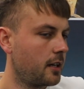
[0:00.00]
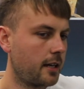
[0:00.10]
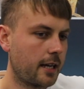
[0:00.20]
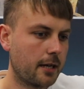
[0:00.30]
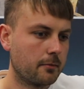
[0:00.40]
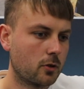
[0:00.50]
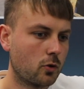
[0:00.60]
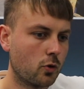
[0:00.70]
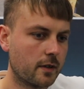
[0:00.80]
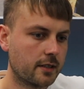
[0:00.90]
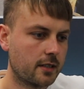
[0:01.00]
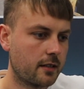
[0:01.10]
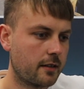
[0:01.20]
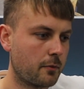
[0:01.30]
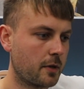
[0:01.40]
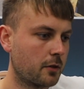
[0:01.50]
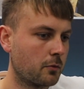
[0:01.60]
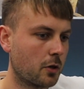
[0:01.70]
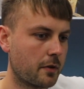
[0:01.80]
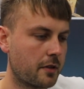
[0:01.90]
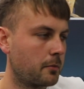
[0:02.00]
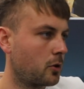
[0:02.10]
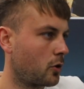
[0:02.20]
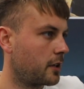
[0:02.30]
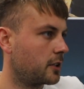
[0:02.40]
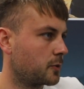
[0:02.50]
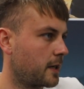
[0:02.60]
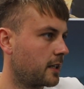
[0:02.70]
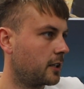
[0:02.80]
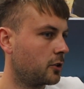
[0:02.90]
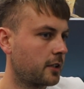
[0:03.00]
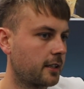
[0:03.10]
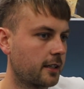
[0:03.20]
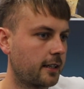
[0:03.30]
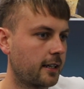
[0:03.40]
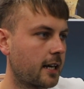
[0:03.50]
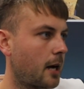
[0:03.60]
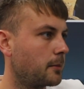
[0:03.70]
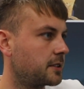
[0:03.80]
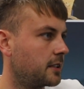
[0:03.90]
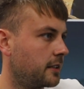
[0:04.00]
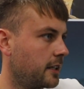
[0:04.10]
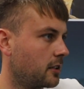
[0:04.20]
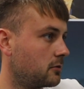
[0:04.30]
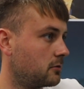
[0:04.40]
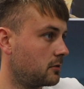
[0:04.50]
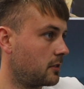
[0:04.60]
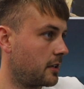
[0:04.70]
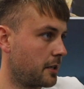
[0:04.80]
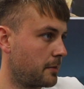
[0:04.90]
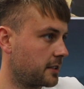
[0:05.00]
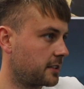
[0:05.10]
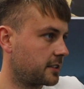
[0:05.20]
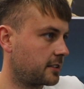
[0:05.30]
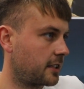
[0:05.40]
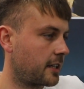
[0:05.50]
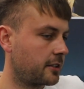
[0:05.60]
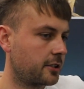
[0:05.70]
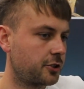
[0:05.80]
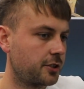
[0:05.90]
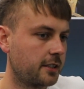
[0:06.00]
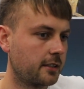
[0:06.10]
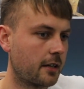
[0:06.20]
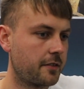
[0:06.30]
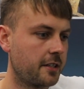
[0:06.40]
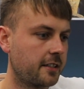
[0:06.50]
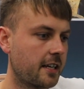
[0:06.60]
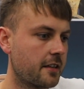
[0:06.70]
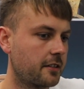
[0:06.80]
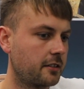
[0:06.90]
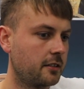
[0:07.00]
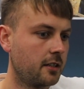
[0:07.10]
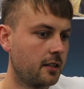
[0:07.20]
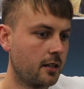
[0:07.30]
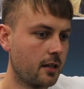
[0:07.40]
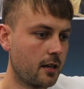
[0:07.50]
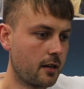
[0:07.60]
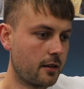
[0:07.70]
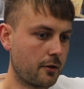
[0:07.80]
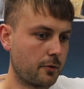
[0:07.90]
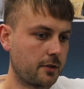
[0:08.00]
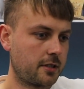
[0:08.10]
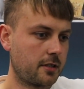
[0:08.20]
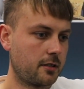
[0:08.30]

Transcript: COVID, then we can work with the employer as well and look at kind of gaps in their business and in the industry, and if they need anything that would